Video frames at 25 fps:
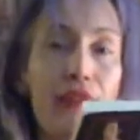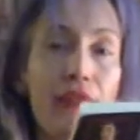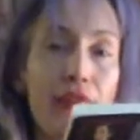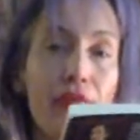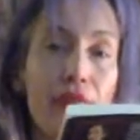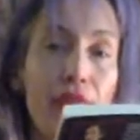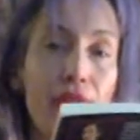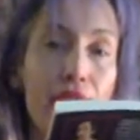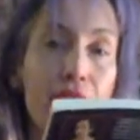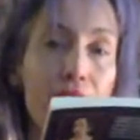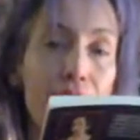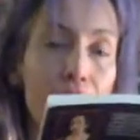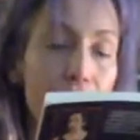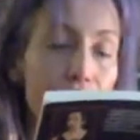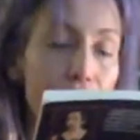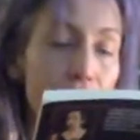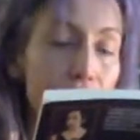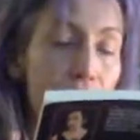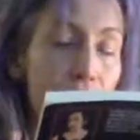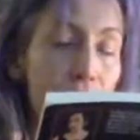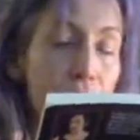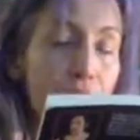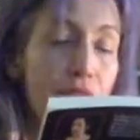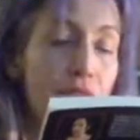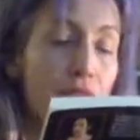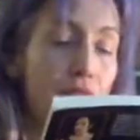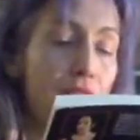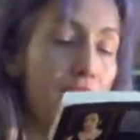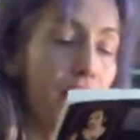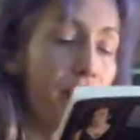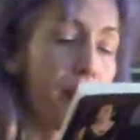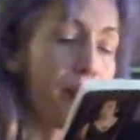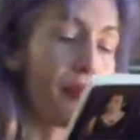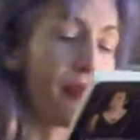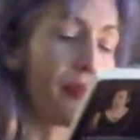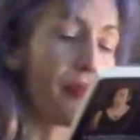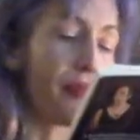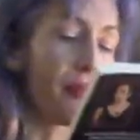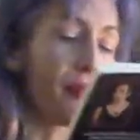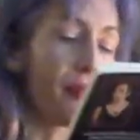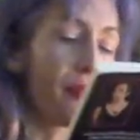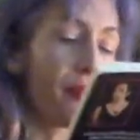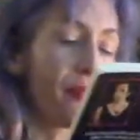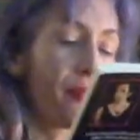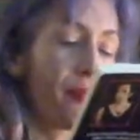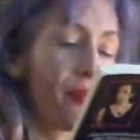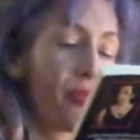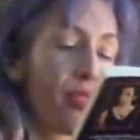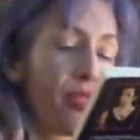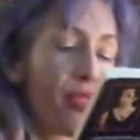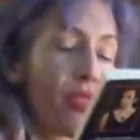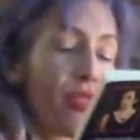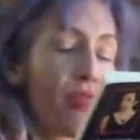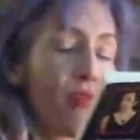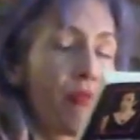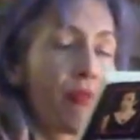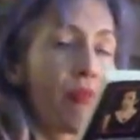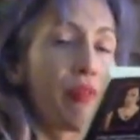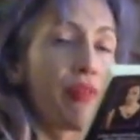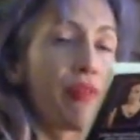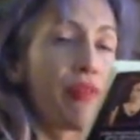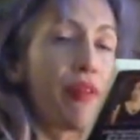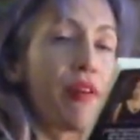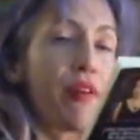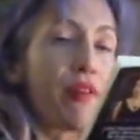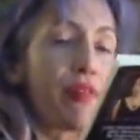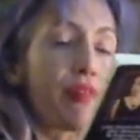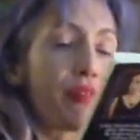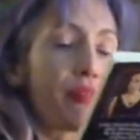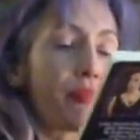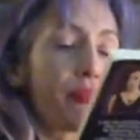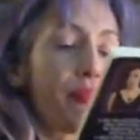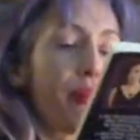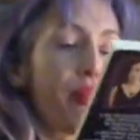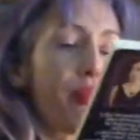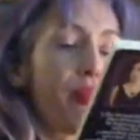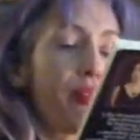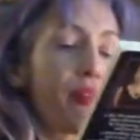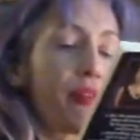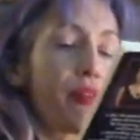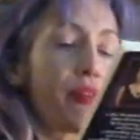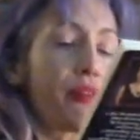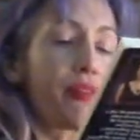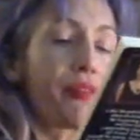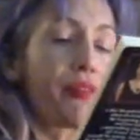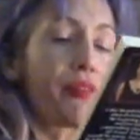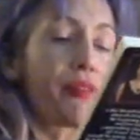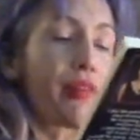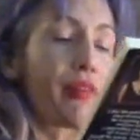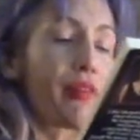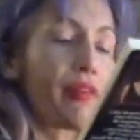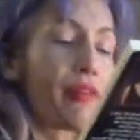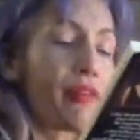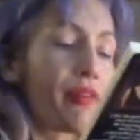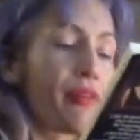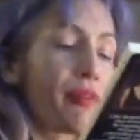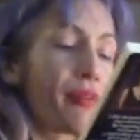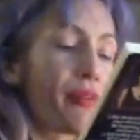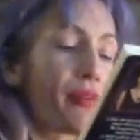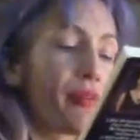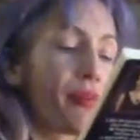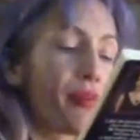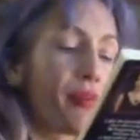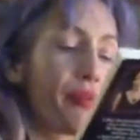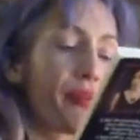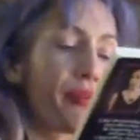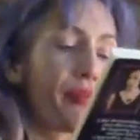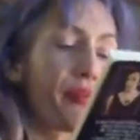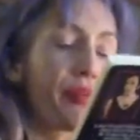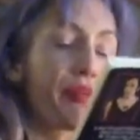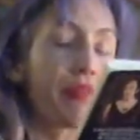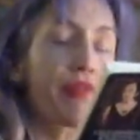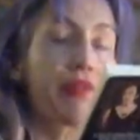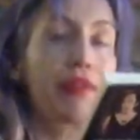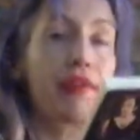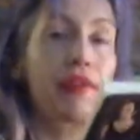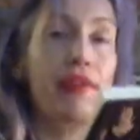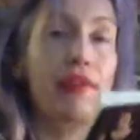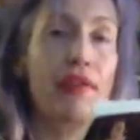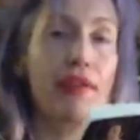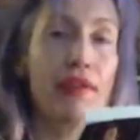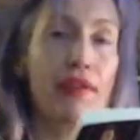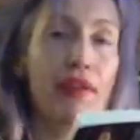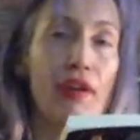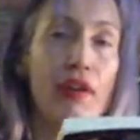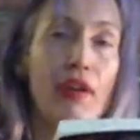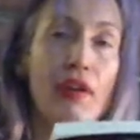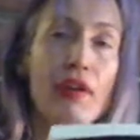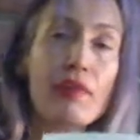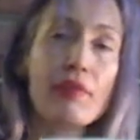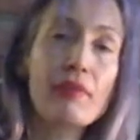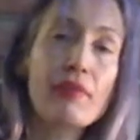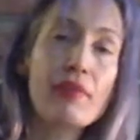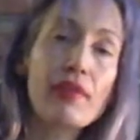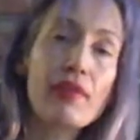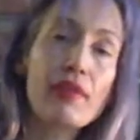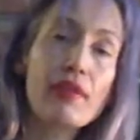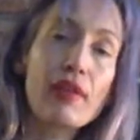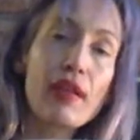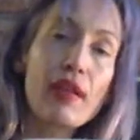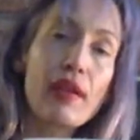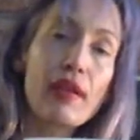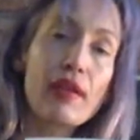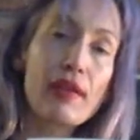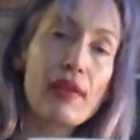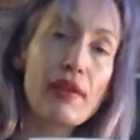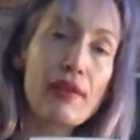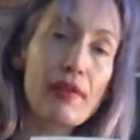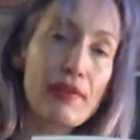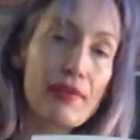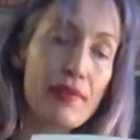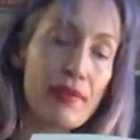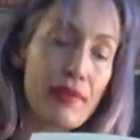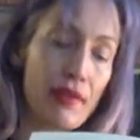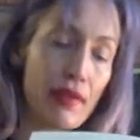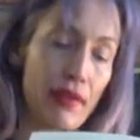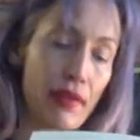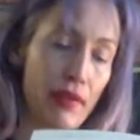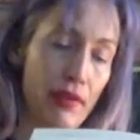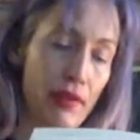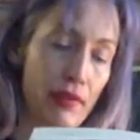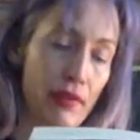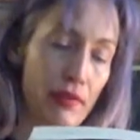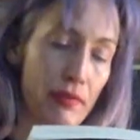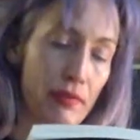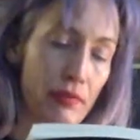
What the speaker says: and residence hotels, massage parlors, and liquor stores that greeted the dawn with the line outside.